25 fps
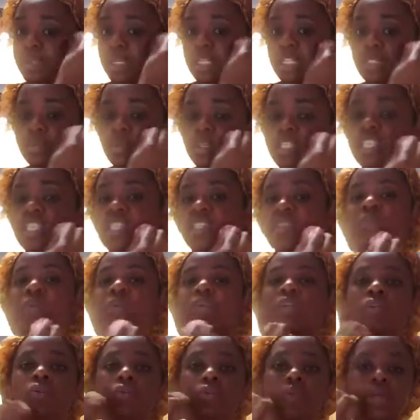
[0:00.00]
especially
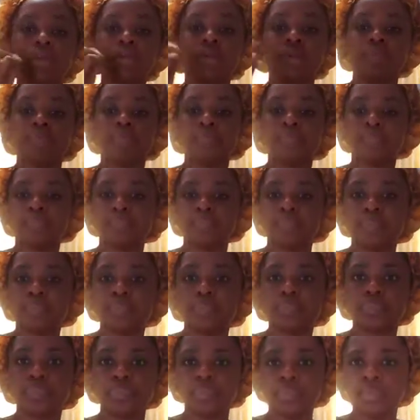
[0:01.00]
when you're
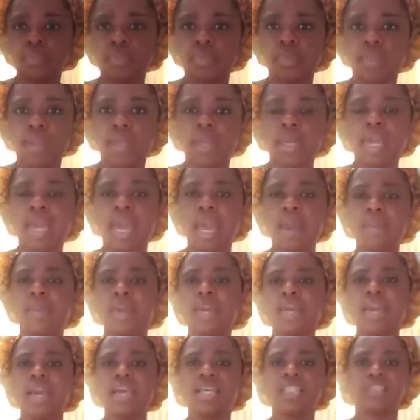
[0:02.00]

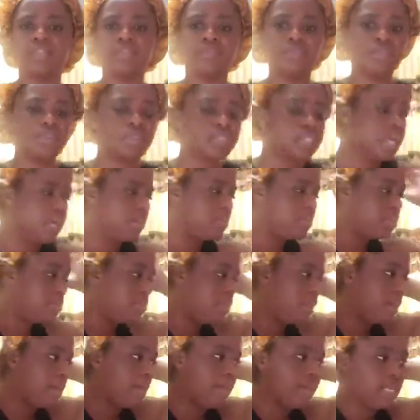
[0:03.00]
camming as a full-time to
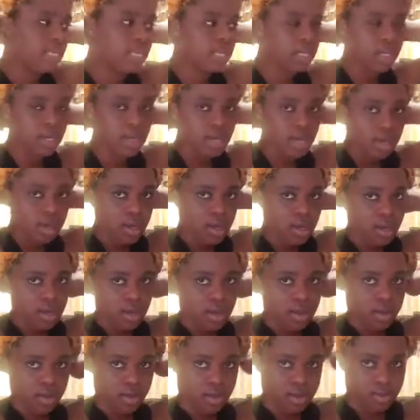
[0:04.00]
make money.
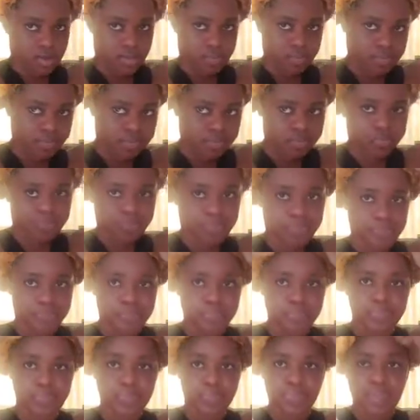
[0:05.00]

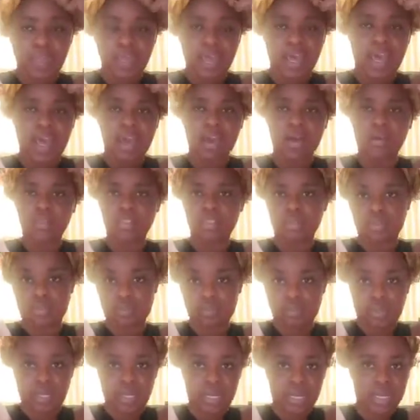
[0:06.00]
I also
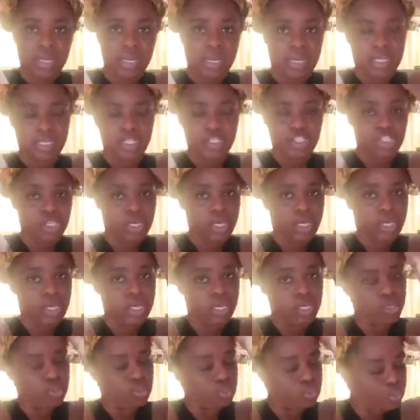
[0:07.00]
went ahead and
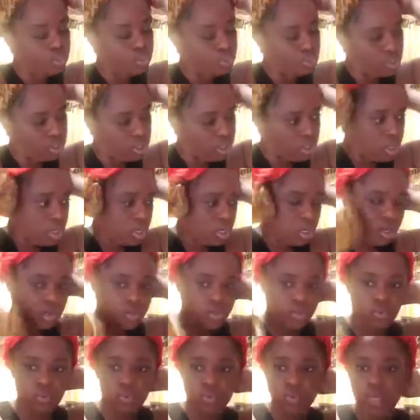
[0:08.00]
changed
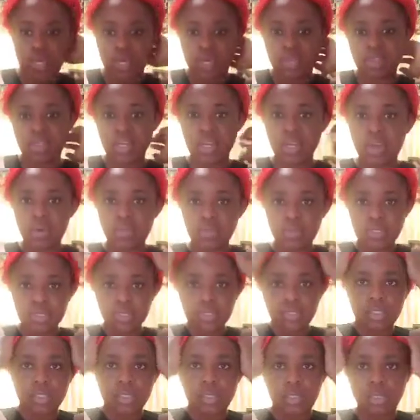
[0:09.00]
the wig that I
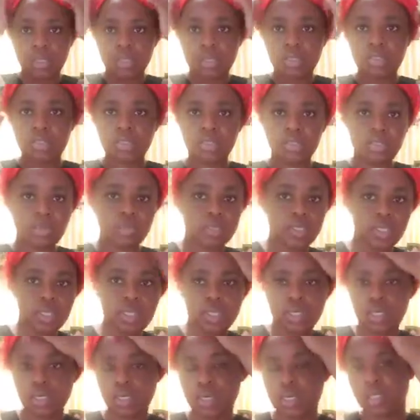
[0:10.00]
was
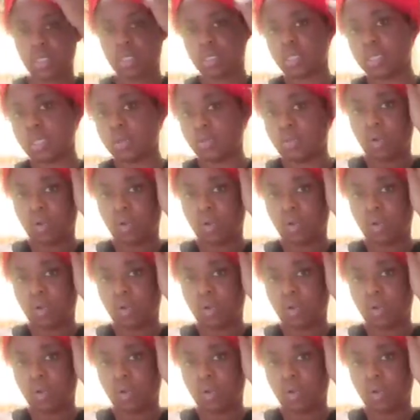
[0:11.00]
doing. I look like